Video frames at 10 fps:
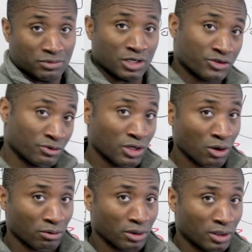Yes or
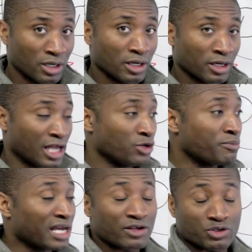no? Can you
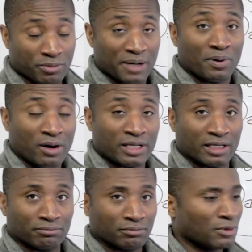make it to my
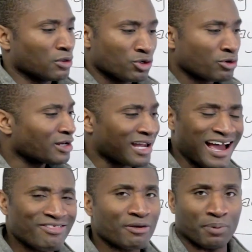party? You're not
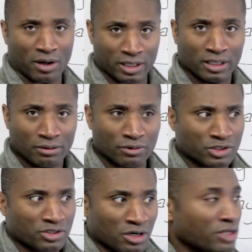at the party. We're
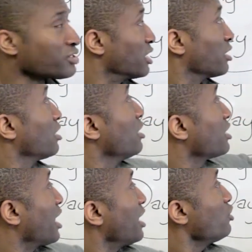just asking,
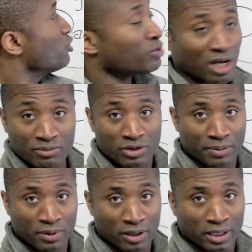can you come to
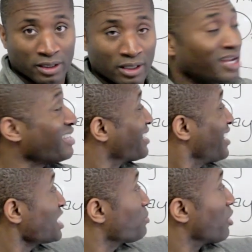the party? The
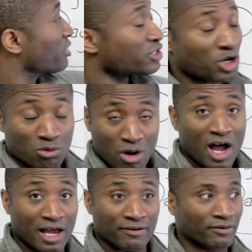next part is
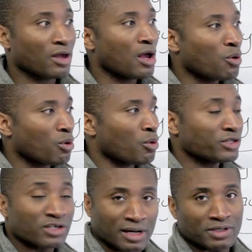arrive. Well,
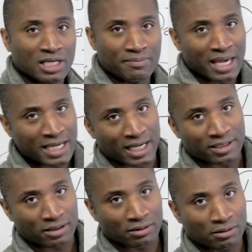what time did he make
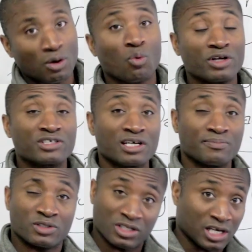it? What
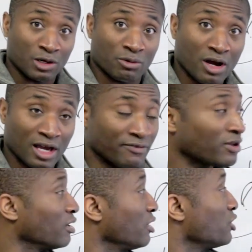time did he arrive?
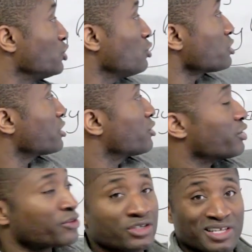Usually you
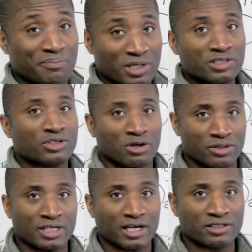hear this in a business
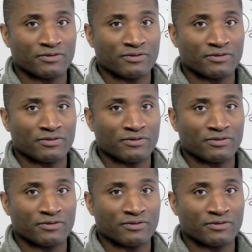context.